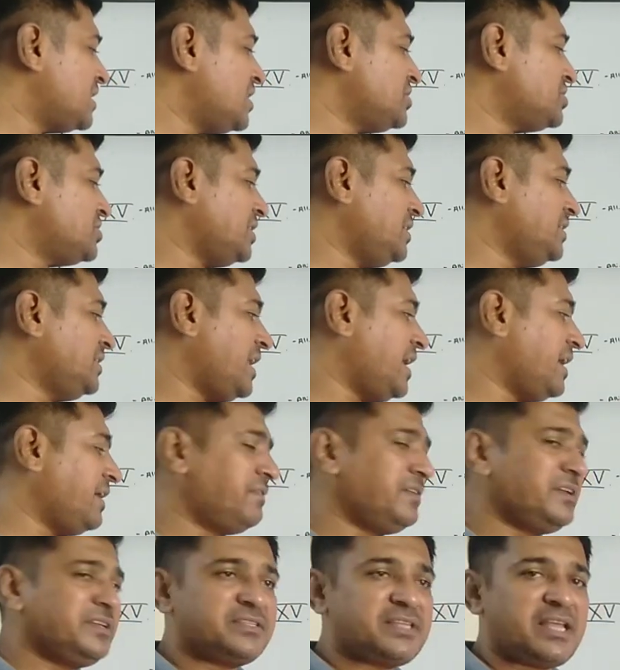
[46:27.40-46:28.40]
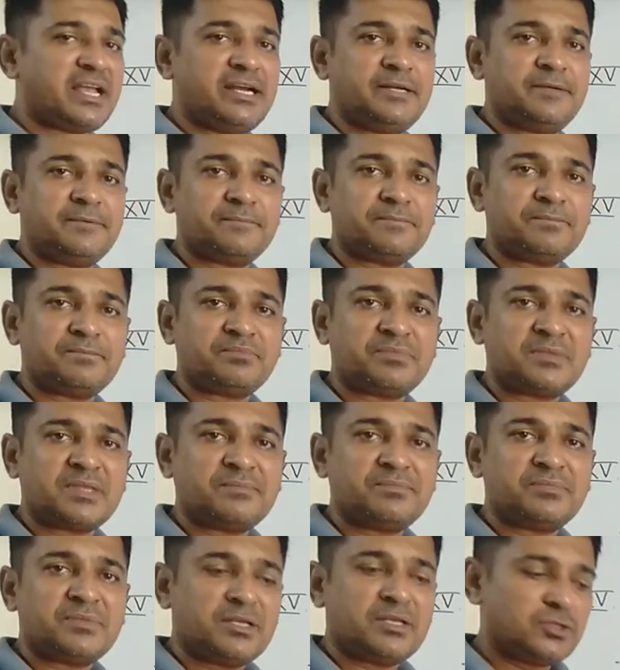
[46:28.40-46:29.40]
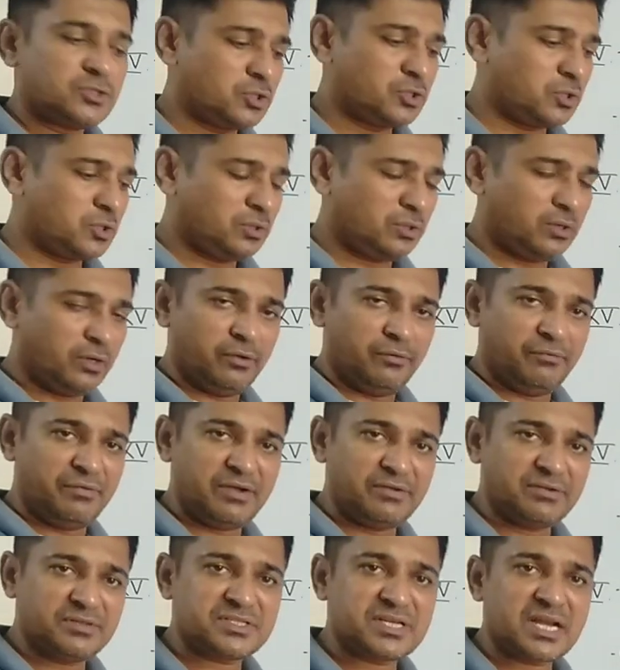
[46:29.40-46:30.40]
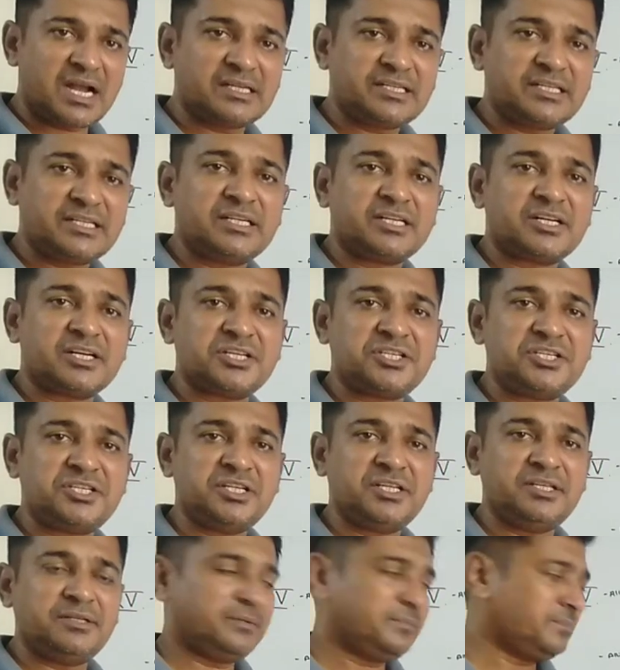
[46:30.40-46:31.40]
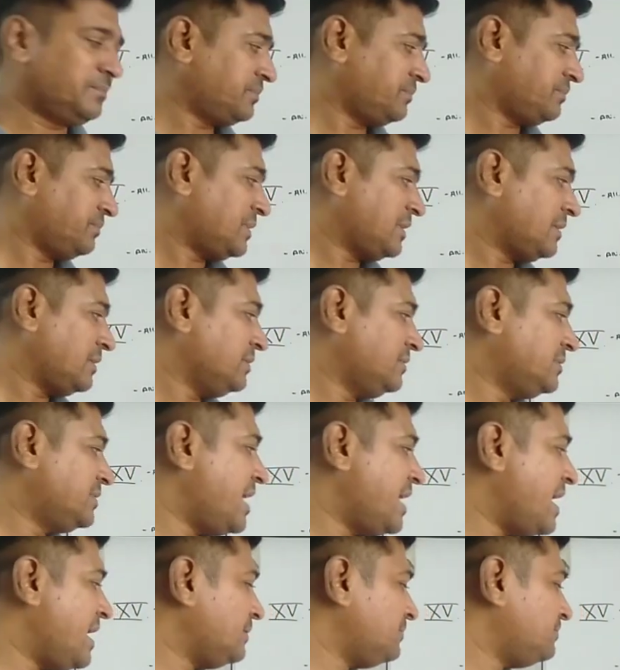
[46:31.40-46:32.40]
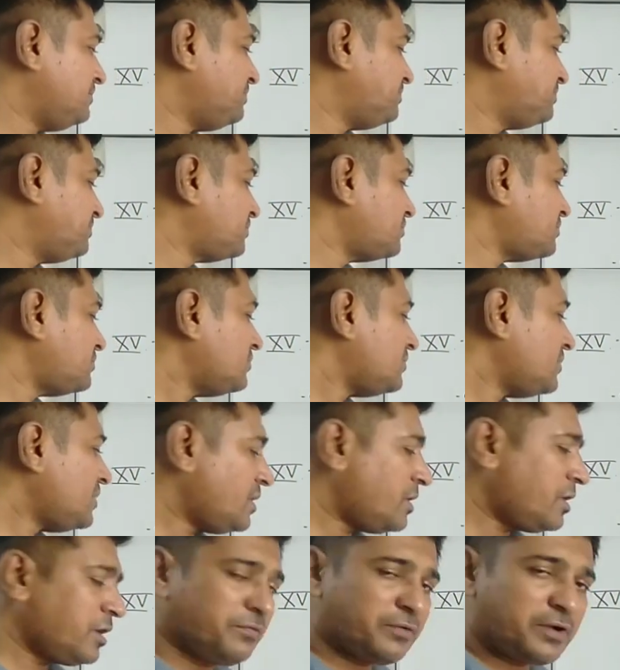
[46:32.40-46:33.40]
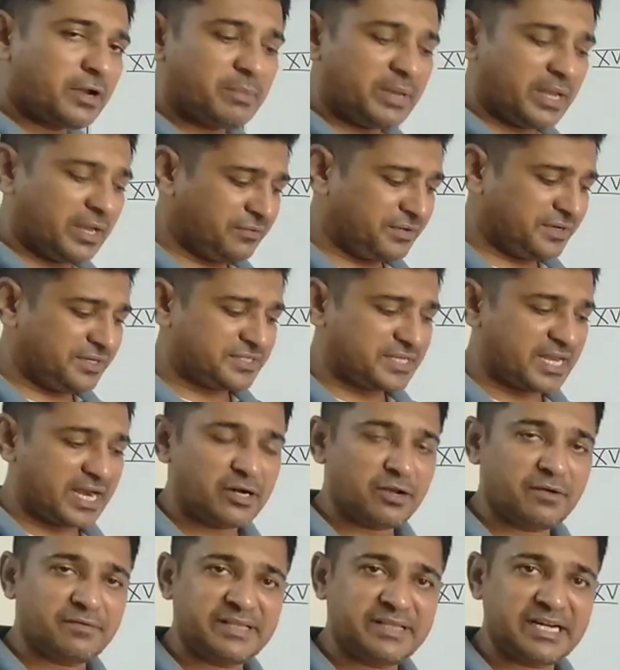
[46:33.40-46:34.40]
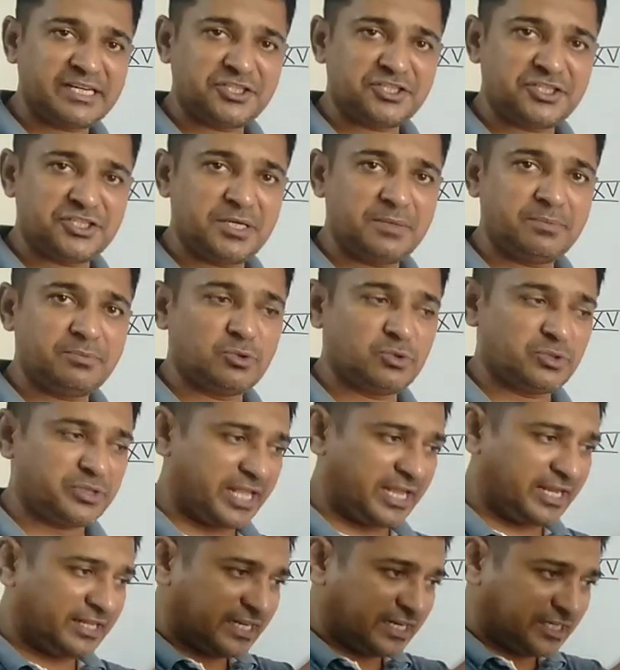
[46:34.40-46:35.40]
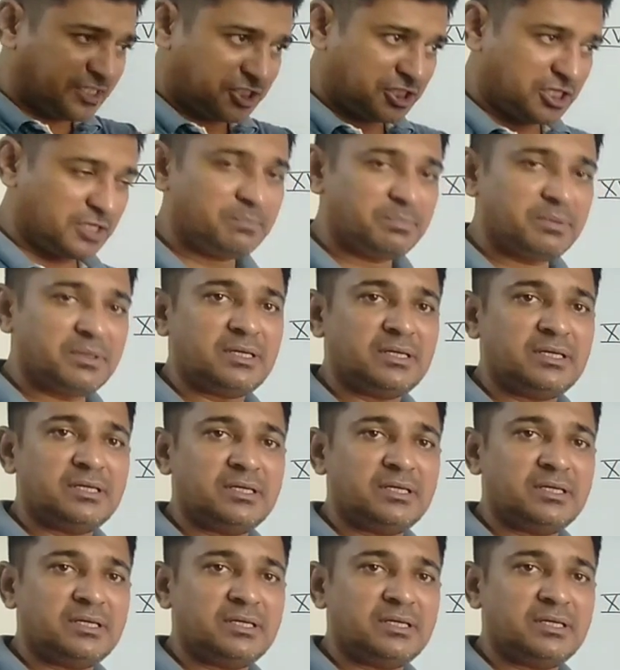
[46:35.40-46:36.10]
rush in every side. So waves started rushing there from every side of that ship to take that ship